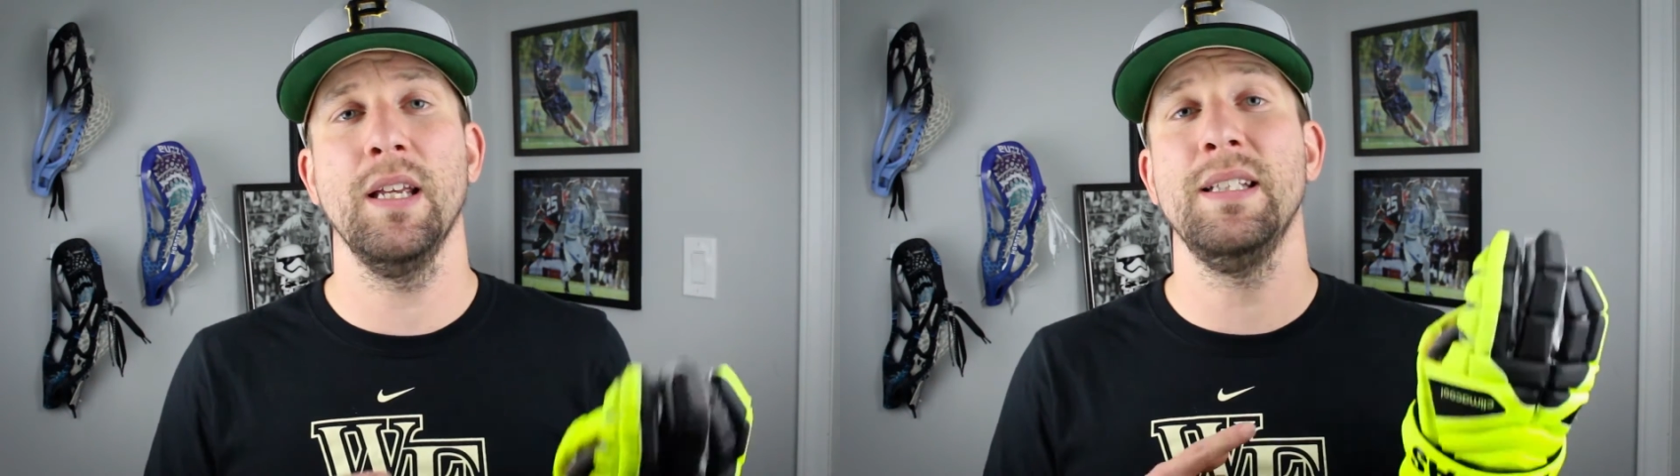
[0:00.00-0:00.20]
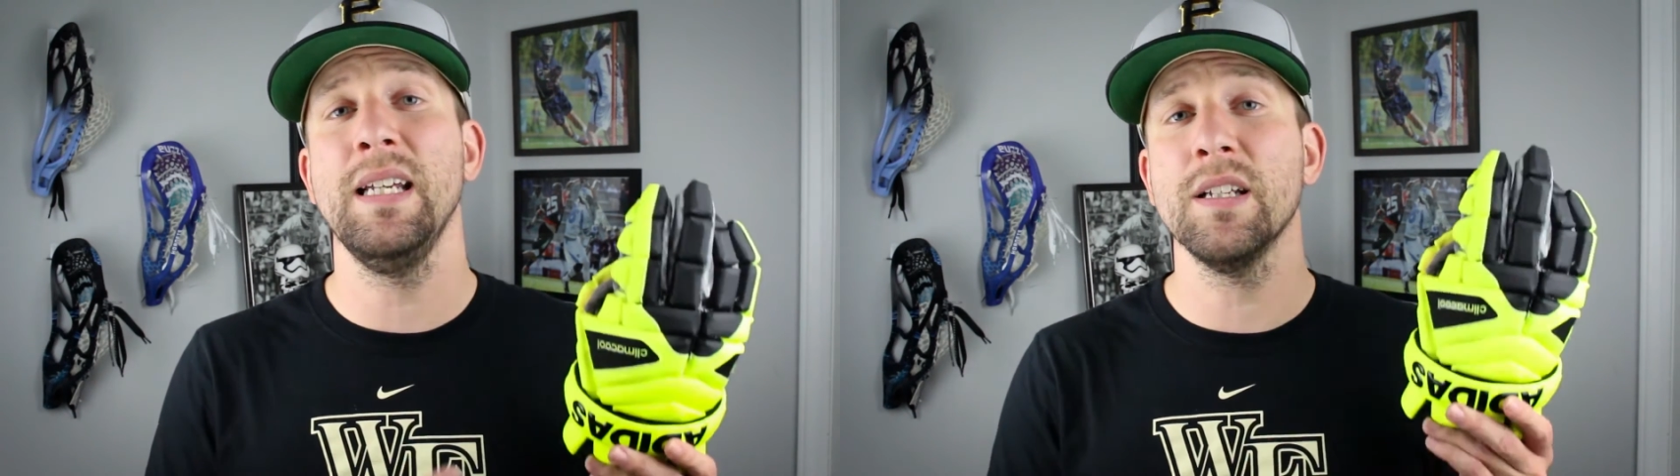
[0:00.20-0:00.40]

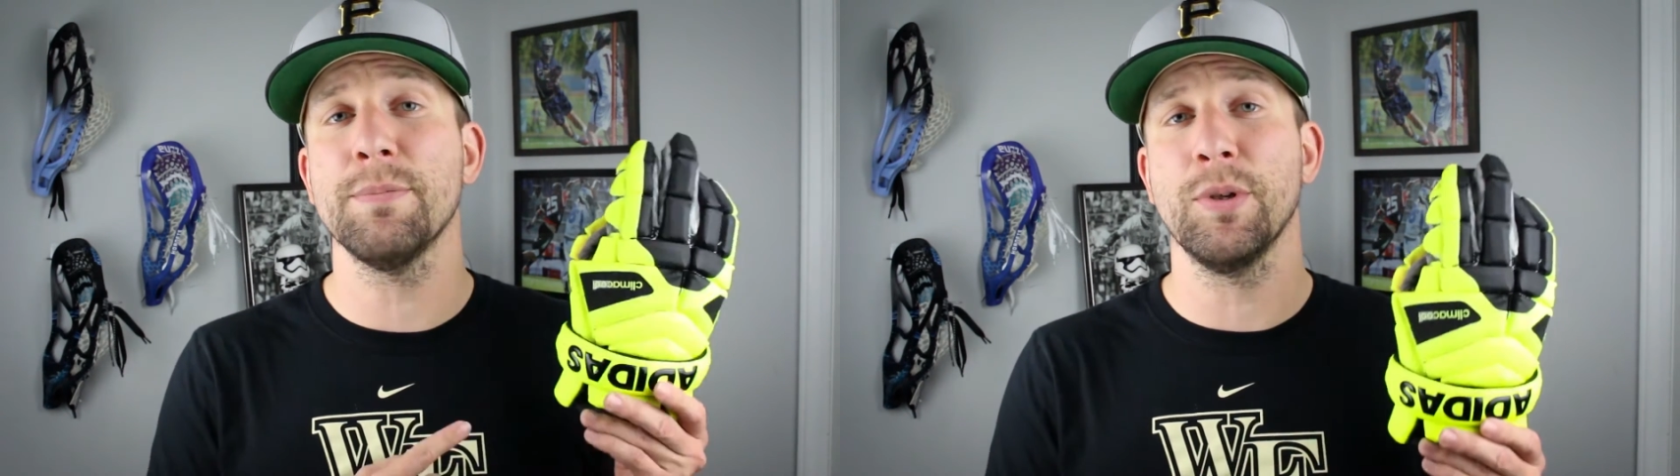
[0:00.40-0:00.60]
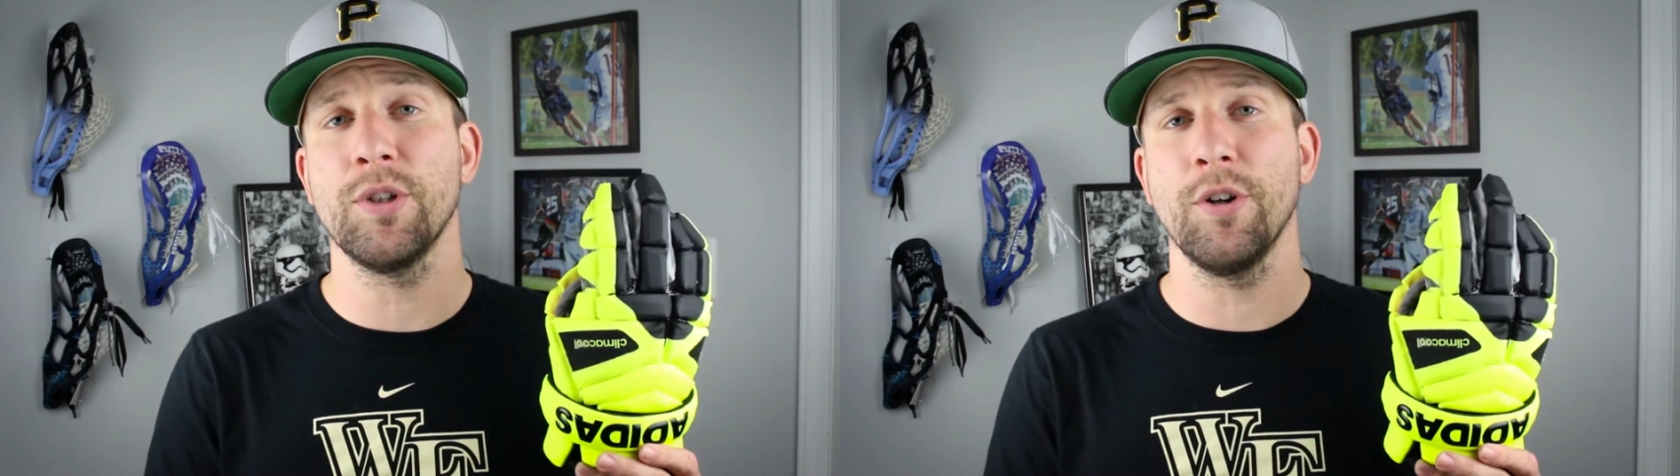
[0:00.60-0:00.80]
the
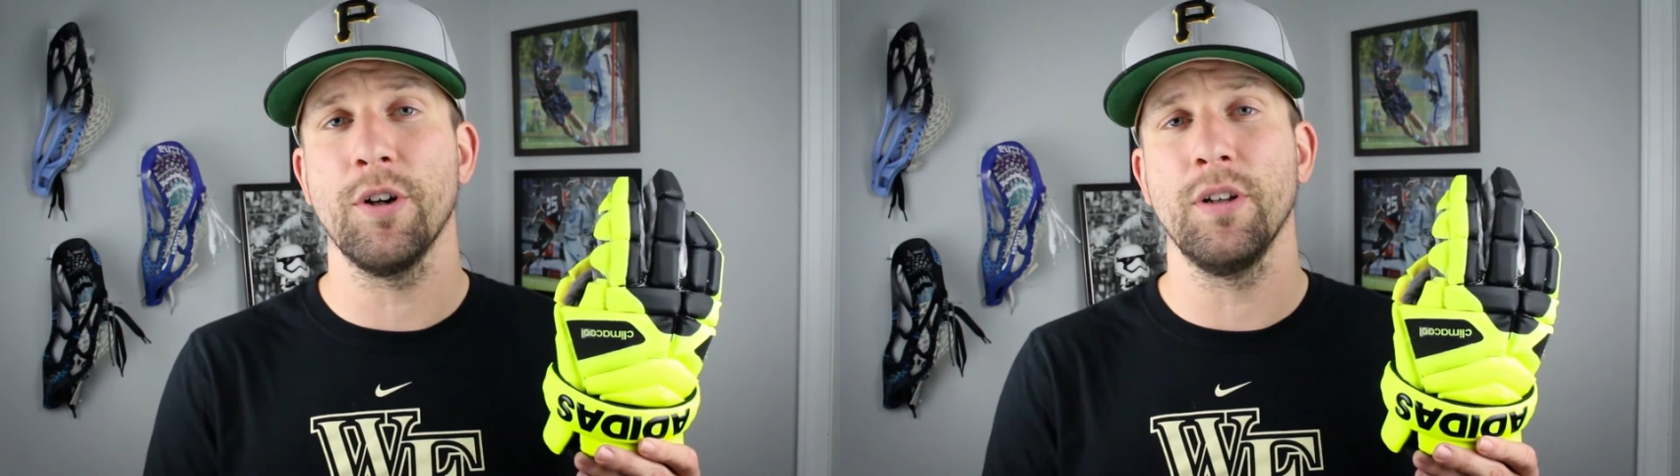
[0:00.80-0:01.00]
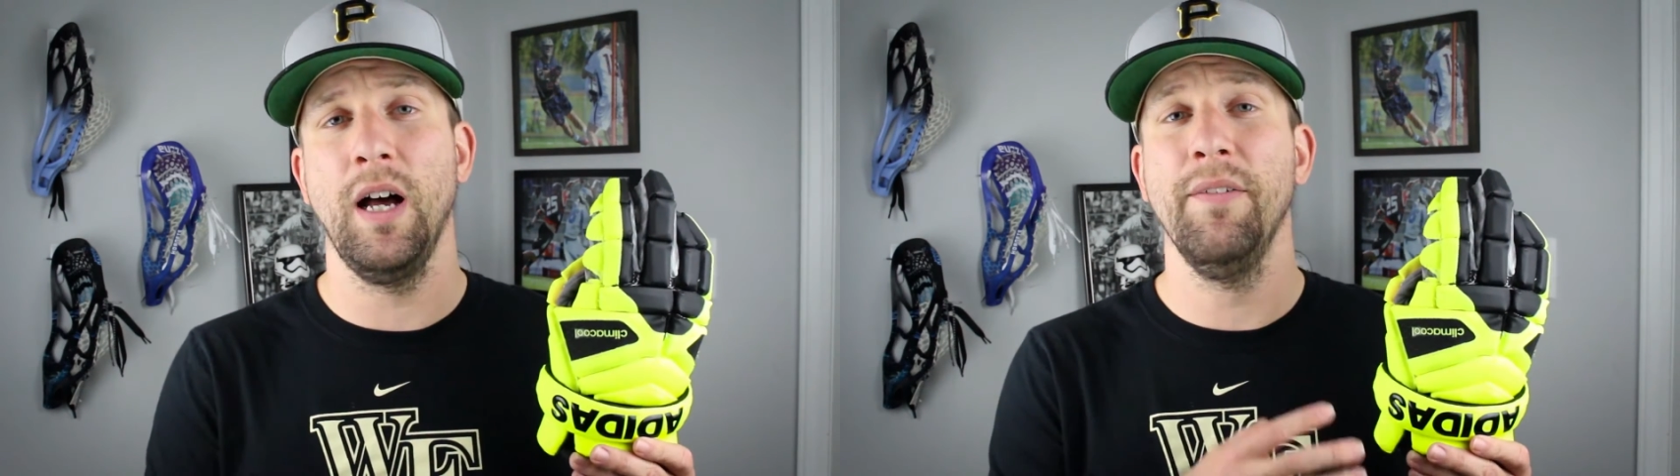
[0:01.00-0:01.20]
Adidas
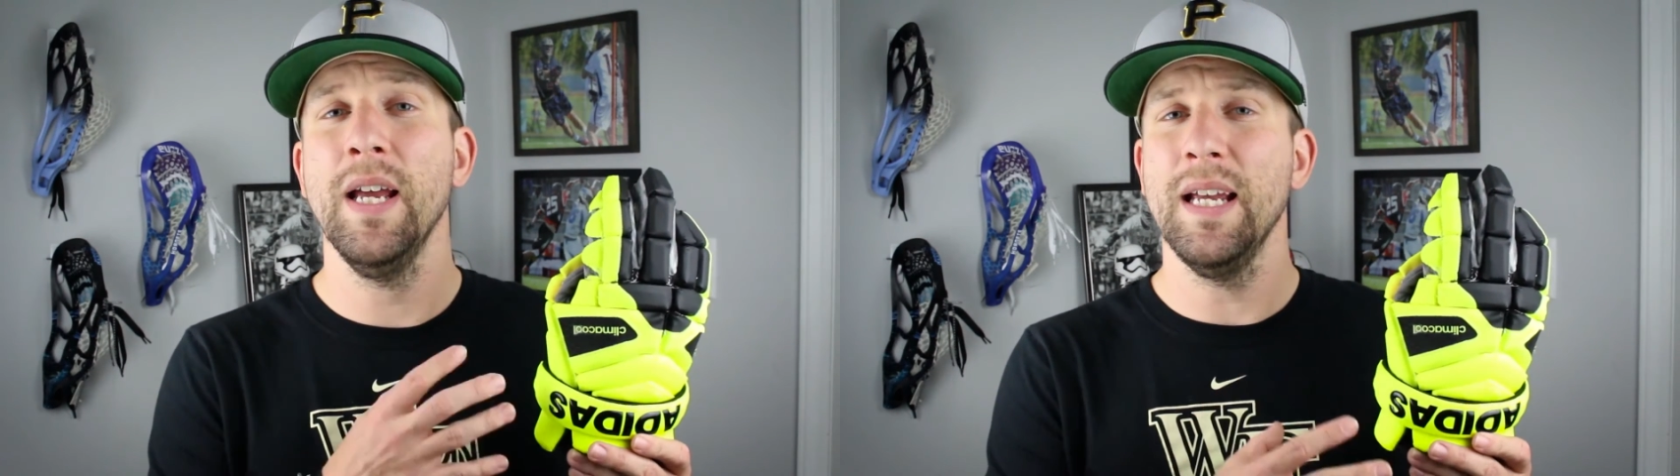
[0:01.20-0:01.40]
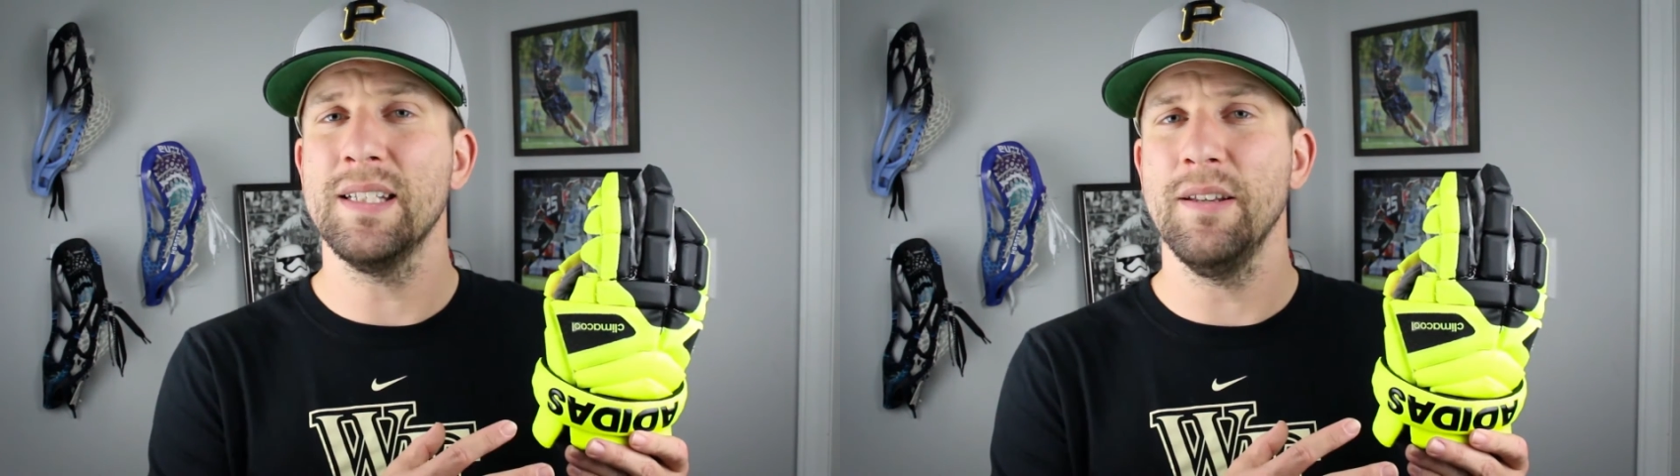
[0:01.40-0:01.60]
Berserker glove
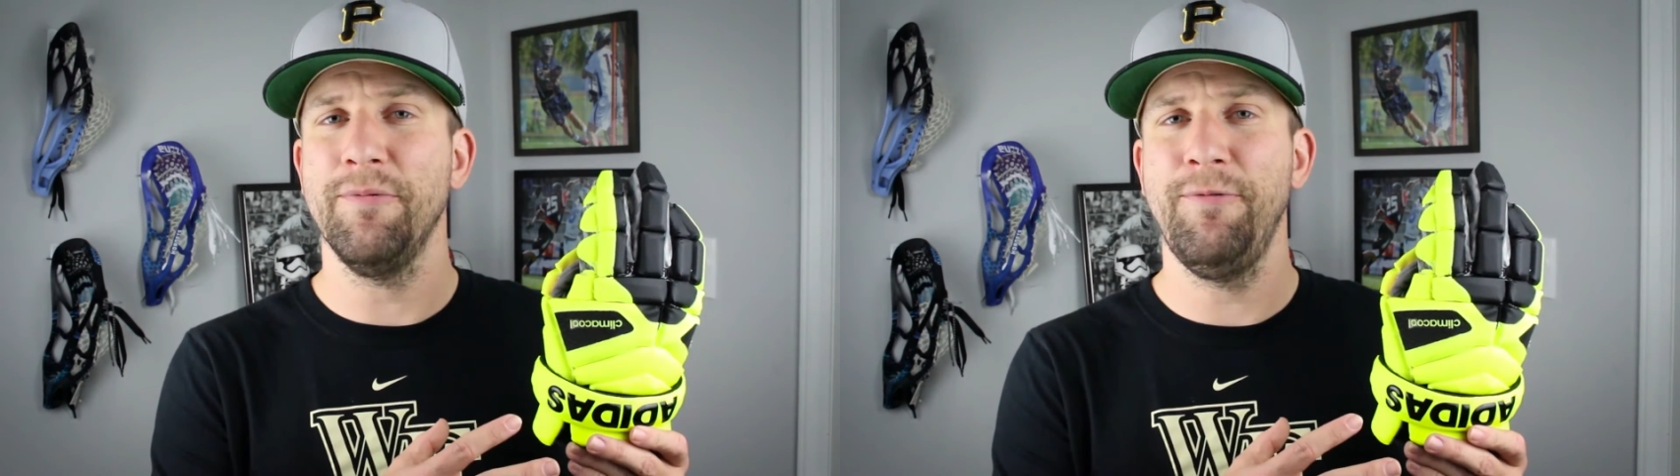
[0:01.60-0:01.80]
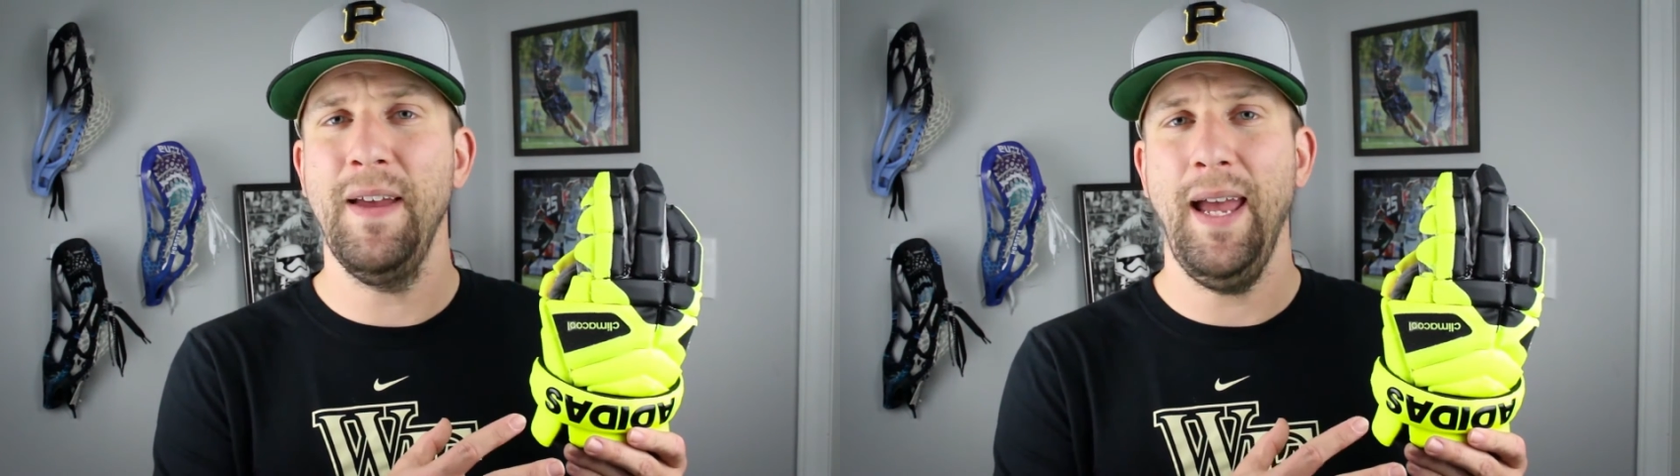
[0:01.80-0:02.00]
is the
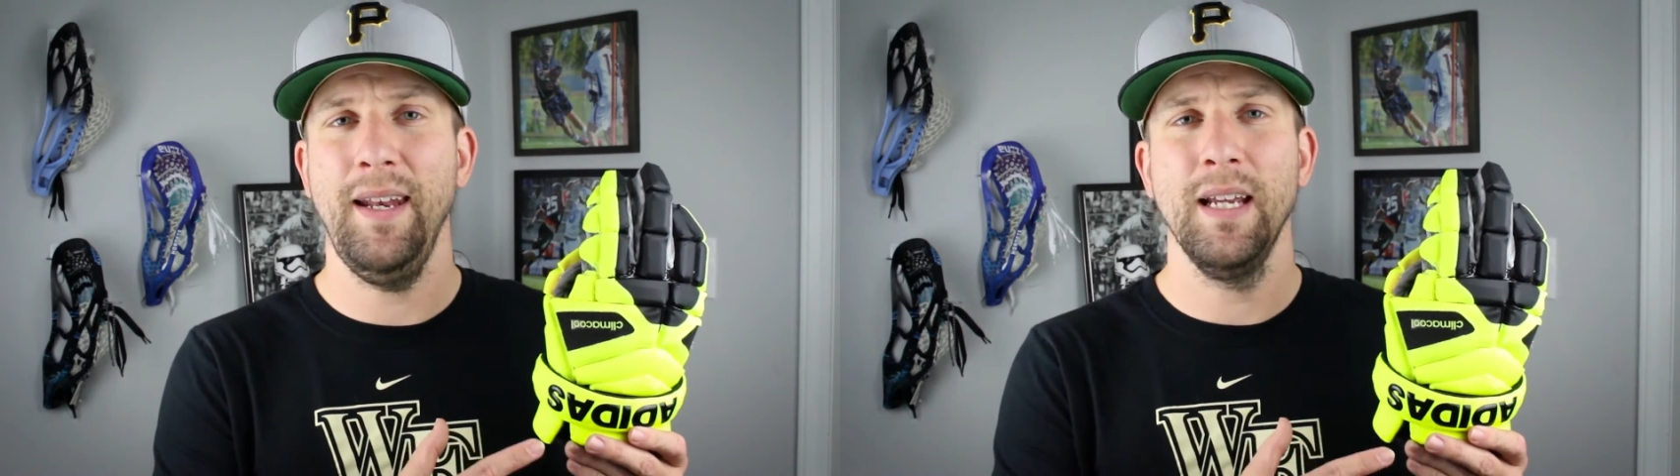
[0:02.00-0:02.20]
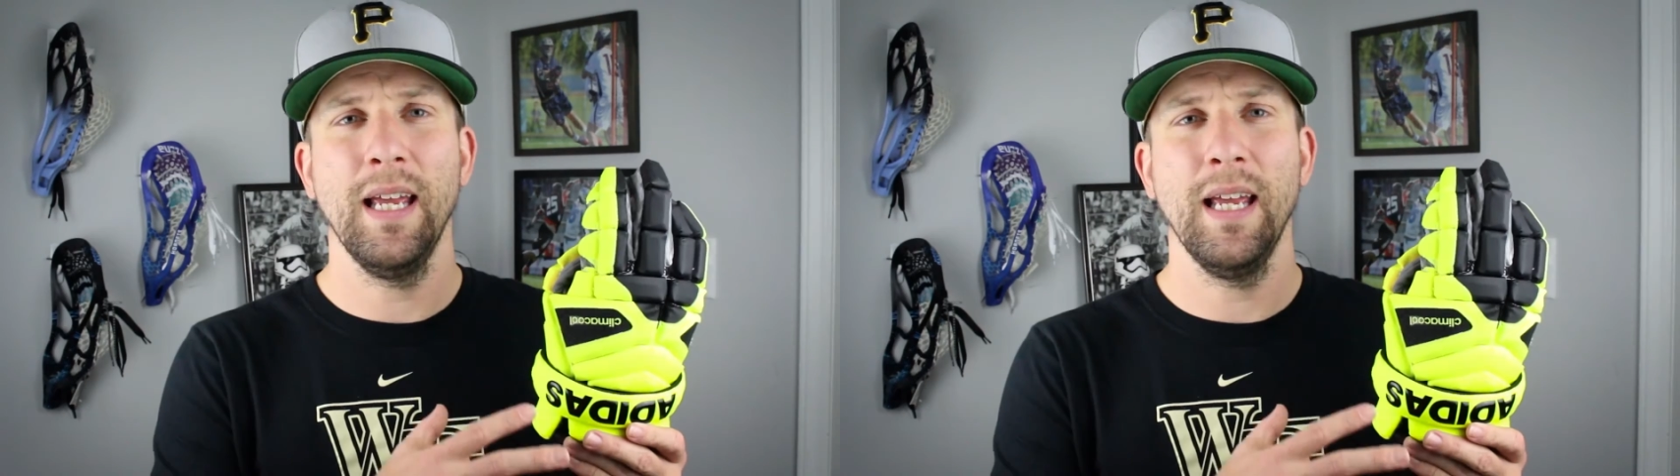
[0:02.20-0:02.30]
fit.